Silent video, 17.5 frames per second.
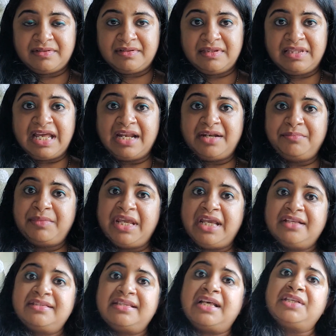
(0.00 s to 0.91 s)
that
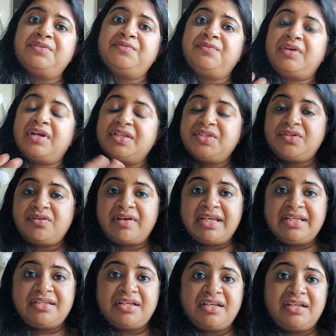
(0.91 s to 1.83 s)
makes us
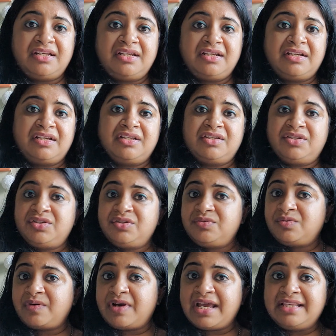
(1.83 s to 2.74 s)
frustrated,
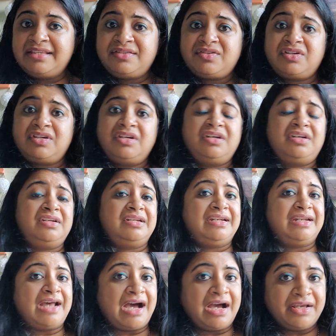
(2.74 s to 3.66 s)
stressed,
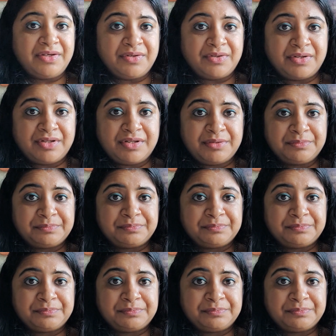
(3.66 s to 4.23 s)
tired,